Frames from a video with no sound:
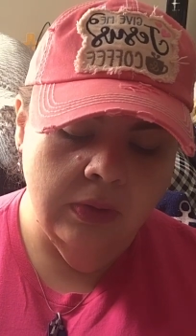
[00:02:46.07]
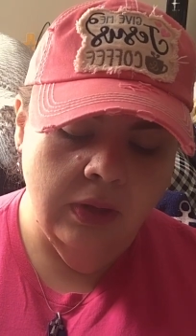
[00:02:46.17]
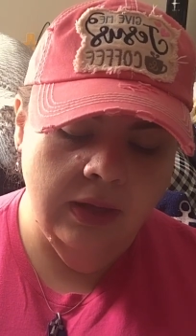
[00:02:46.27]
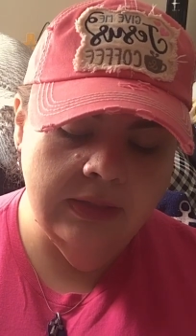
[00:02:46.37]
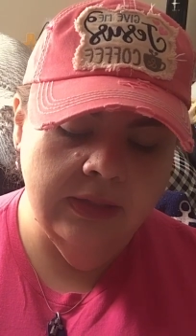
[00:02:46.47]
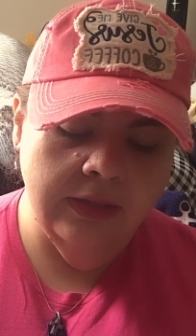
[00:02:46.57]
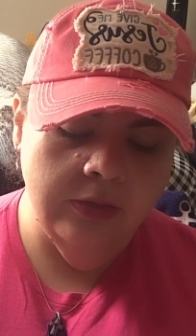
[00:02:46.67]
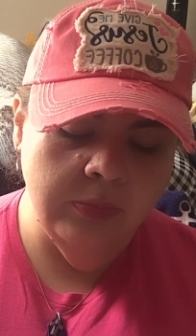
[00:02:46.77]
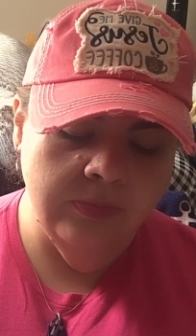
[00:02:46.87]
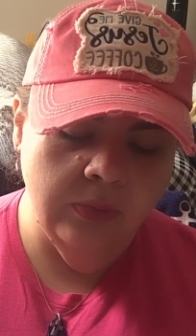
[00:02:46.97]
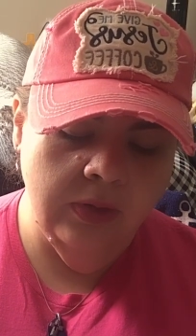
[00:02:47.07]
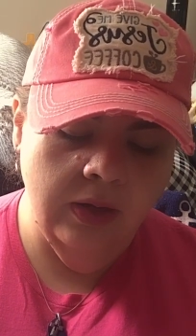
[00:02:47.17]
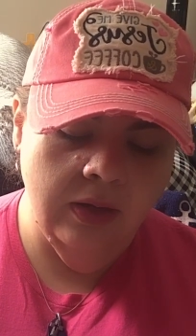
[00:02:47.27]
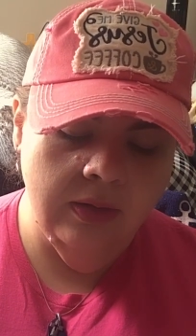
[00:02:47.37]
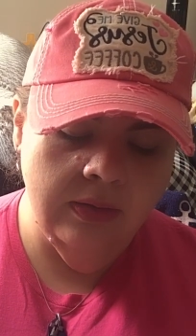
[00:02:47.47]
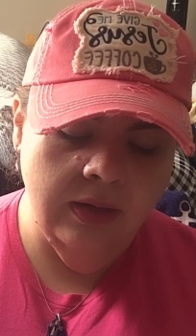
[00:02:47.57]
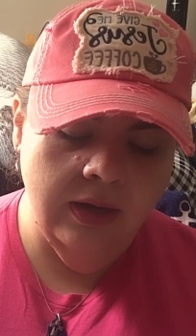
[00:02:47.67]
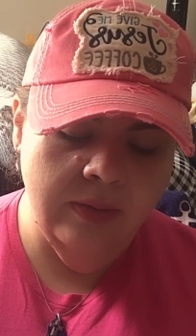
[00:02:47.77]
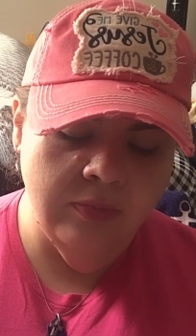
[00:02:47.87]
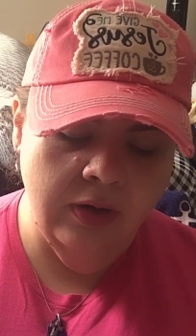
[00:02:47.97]
I declare before God that
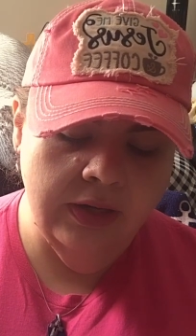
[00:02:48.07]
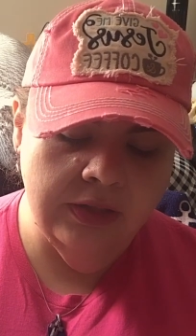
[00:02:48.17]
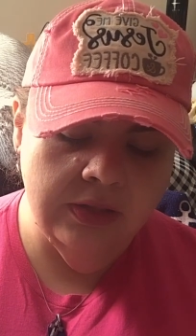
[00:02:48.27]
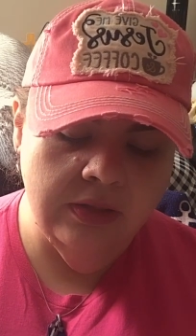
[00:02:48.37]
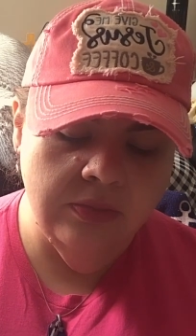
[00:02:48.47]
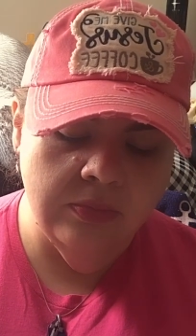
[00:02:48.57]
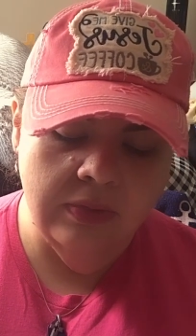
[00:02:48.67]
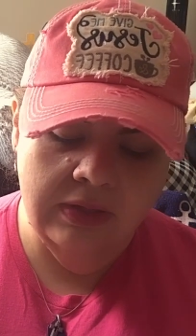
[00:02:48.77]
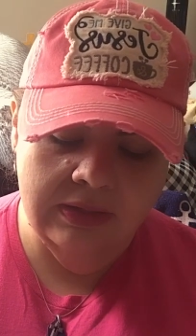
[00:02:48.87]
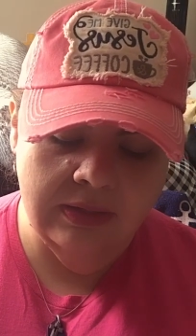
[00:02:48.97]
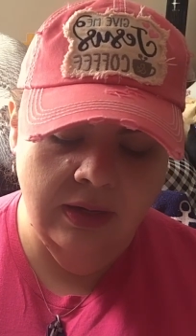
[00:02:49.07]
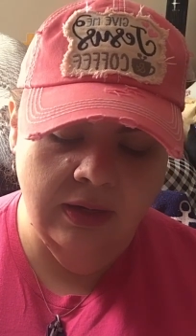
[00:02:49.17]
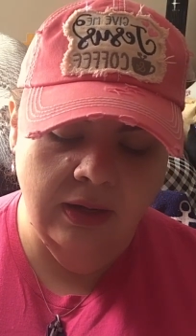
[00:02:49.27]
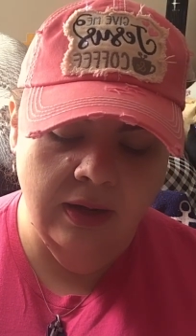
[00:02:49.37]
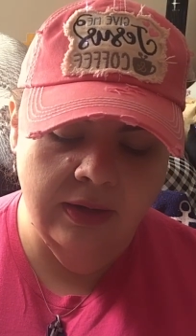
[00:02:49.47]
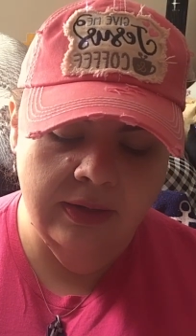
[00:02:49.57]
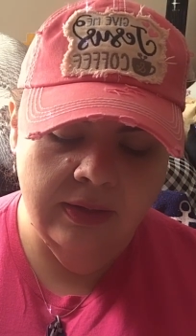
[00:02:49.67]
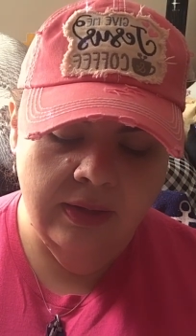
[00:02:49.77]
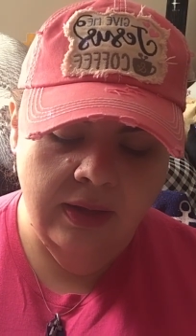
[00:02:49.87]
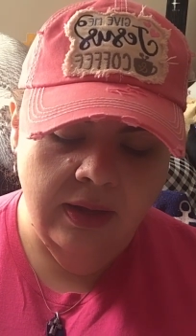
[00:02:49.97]
I am writing to you is not a lie.
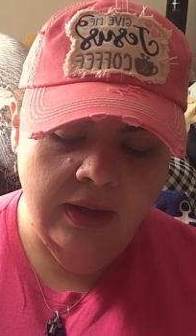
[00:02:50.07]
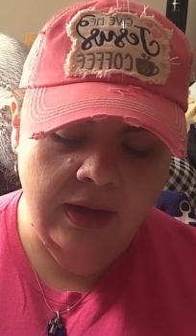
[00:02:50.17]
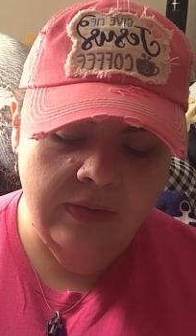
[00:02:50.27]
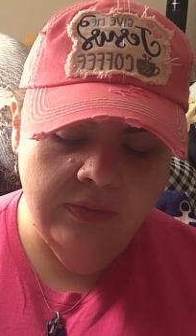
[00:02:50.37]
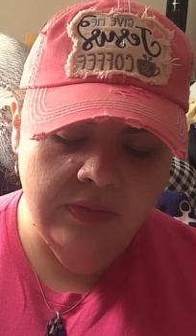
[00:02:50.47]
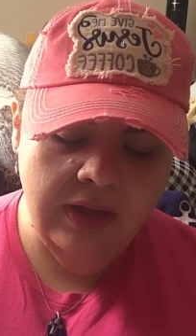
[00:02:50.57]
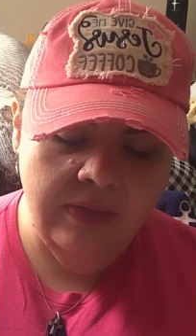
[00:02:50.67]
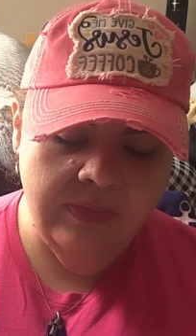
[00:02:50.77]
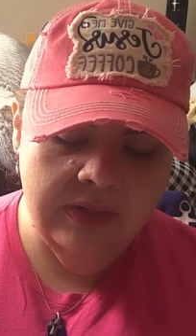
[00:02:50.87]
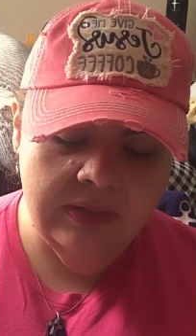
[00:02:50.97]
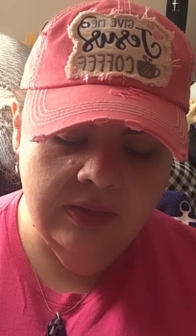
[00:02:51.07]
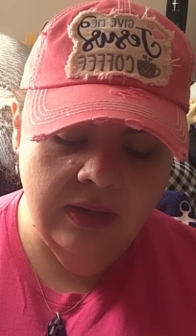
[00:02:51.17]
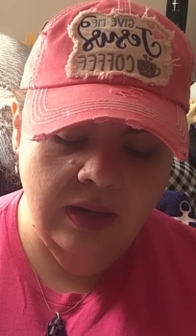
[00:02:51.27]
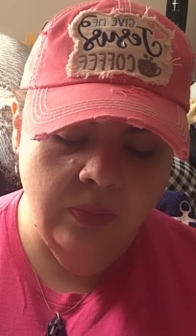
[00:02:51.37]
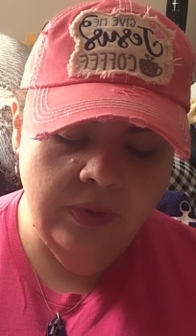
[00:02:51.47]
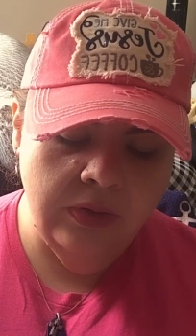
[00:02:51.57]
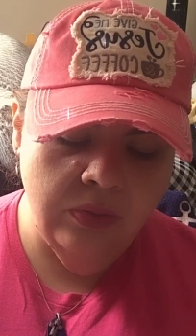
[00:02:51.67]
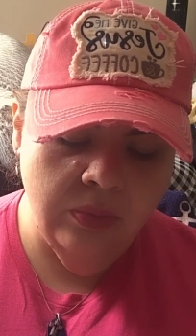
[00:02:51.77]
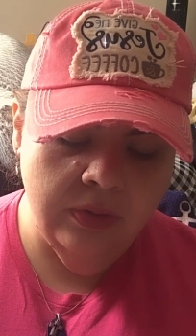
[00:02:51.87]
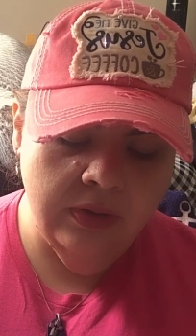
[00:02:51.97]
After that visit, I went
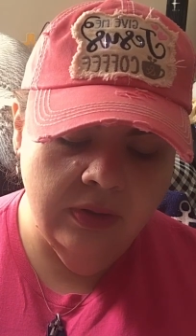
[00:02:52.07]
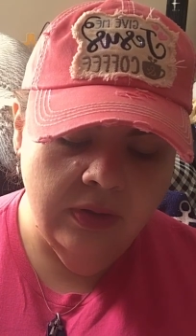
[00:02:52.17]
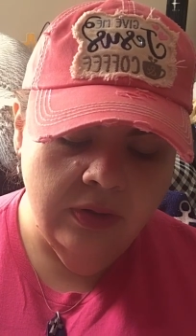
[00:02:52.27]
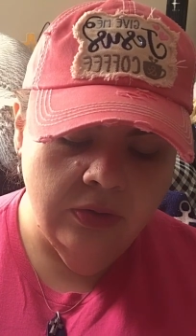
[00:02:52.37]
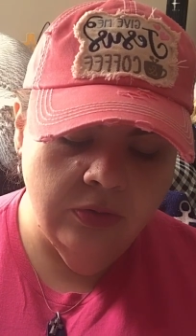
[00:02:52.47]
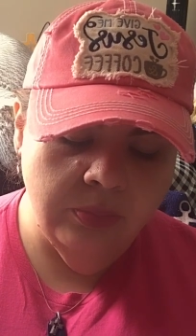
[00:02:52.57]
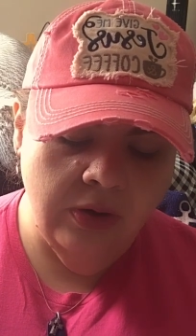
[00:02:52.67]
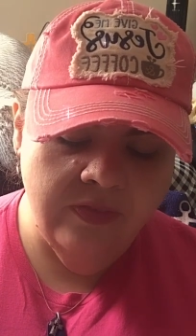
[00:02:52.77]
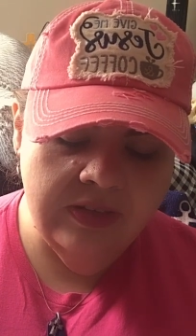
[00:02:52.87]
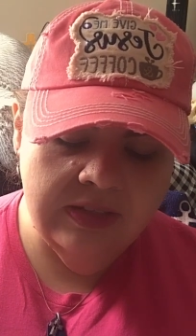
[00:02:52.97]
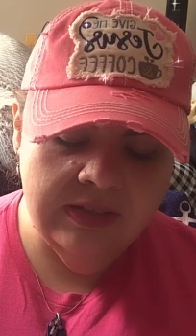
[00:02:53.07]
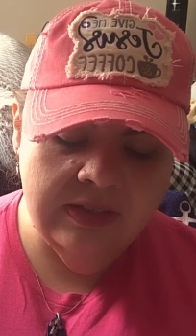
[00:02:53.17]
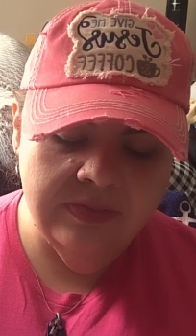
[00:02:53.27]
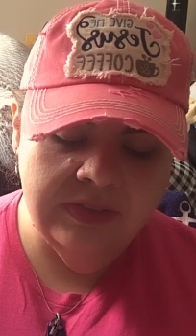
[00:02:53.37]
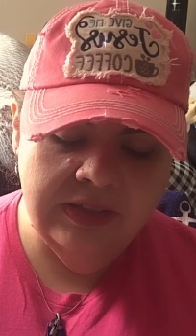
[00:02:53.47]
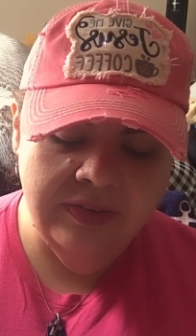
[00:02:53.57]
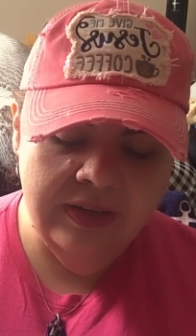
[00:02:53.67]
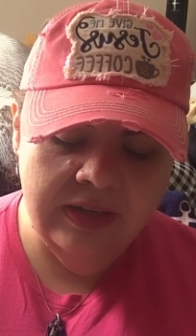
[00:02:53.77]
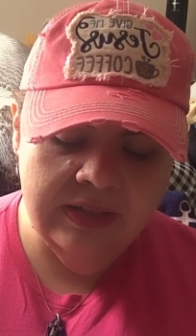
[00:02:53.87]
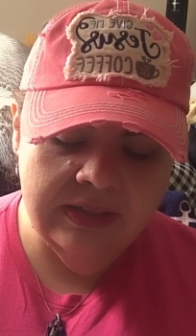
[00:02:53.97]
north to the provinces of
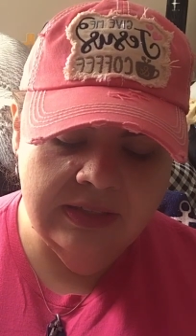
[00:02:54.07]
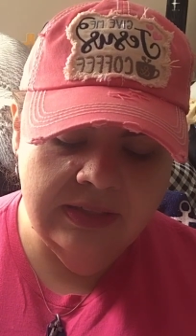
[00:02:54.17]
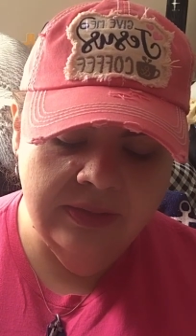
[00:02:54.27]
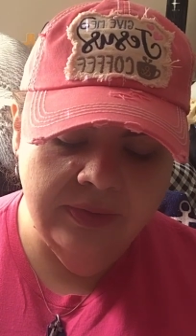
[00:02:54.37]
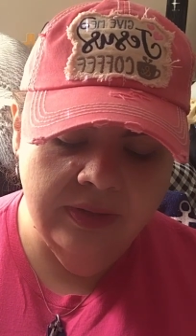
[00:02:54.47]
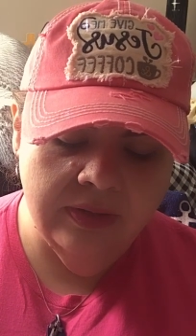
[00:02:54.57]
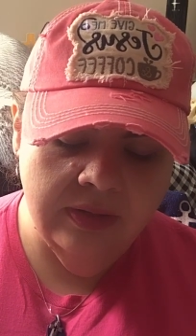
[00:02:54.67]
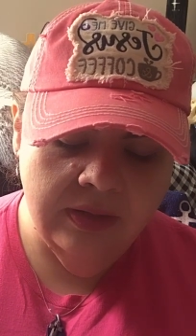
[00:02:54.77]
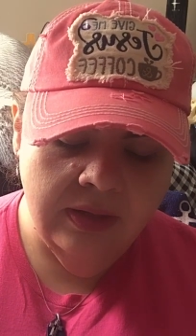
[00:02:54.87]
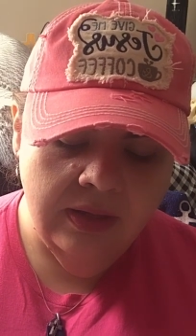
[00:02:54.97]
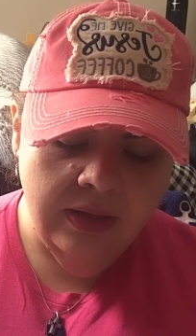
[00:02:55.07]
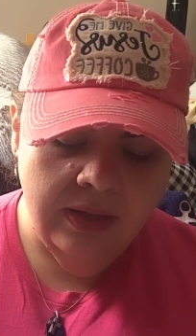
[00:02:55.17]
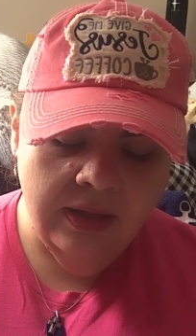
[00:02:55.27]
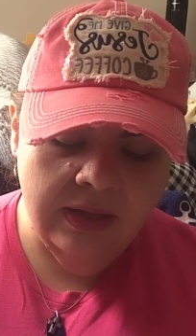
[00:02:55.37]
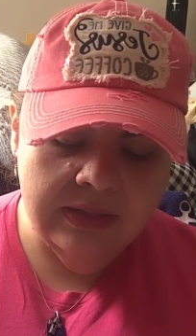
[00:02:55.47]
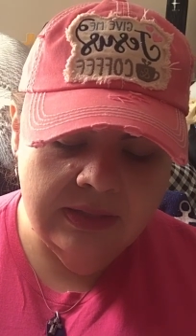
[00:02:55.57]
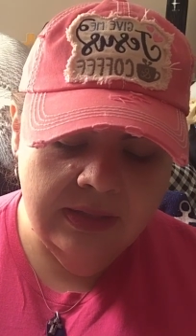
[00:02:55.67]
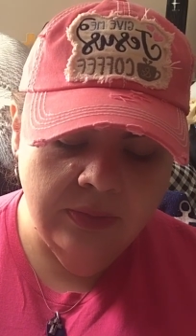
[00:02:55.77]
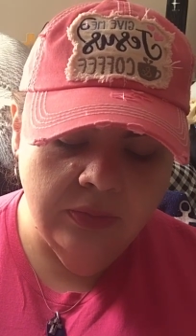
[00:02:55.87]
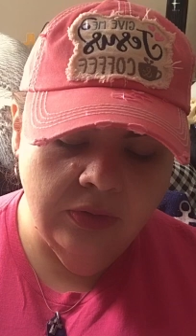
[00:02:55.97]
Syria and Cilicia, and
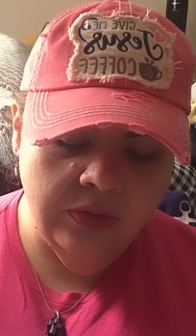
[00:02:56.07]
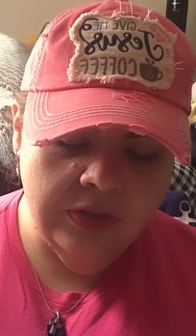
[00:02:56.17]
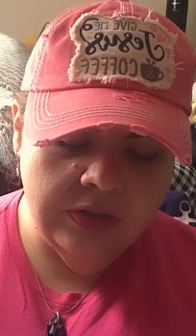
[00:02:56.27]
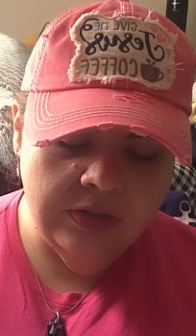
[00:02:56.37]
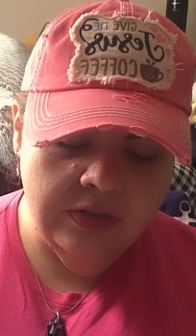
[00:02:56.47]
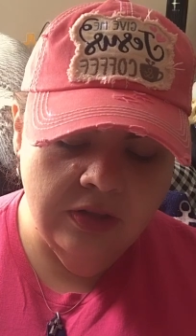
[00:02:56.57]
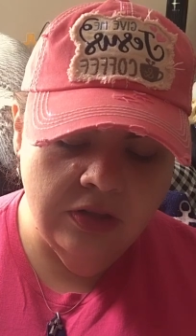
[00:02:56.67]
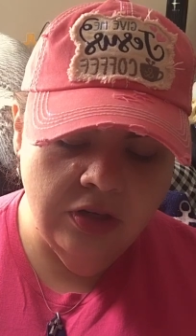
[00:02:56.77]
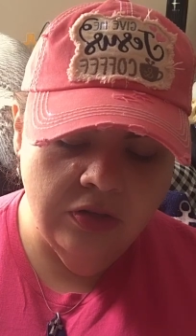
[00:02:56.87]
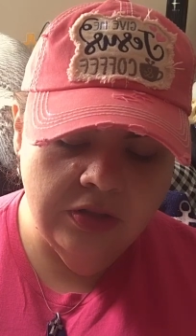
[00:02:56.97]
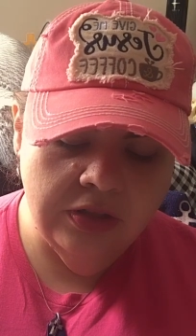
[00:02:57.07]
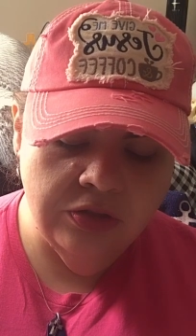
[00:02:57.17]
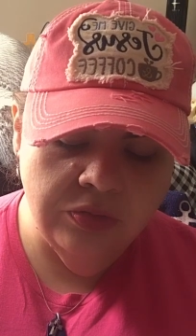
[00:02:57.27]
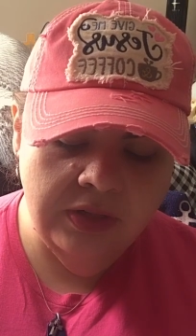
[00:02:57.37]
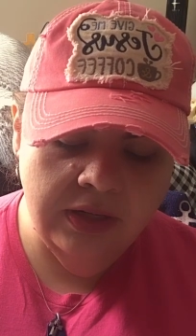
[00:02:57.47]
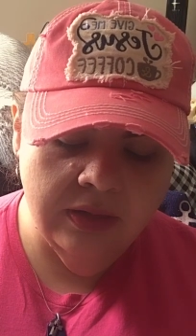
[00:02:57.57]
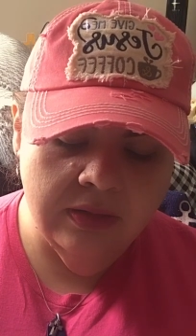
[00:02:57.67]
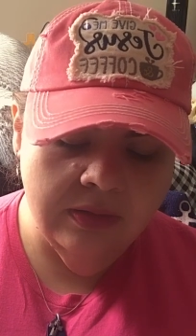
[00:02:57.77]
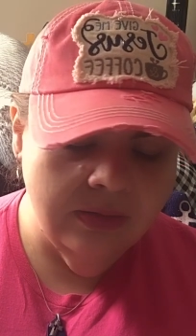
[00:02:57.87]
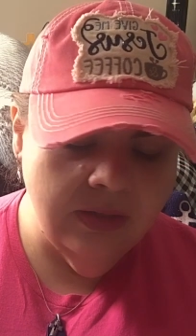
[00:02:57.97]
still the Christians in the church in Judea
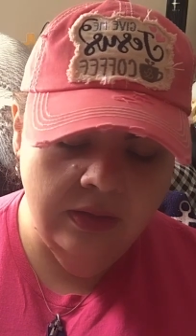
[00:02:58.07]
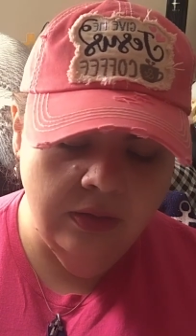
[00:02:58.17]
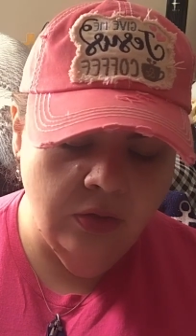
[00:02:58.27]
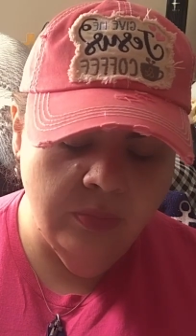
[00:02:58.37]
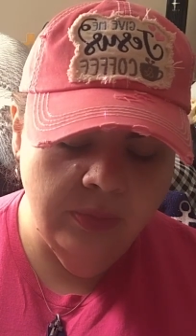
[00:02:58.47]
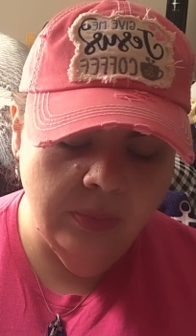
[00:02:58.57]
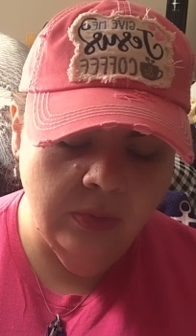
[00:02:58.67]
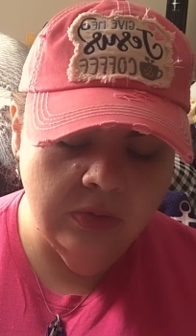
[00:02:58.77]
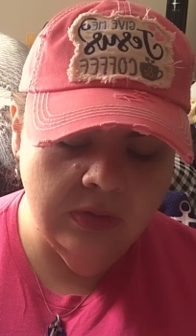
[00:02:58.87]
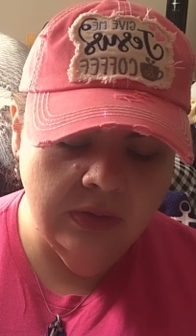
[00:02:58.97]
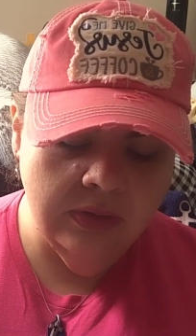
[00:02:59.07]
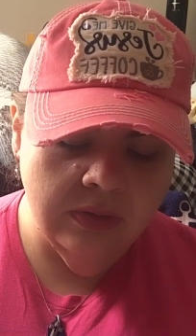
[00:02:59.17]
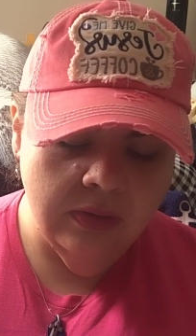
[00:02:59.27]
didn't know me personally.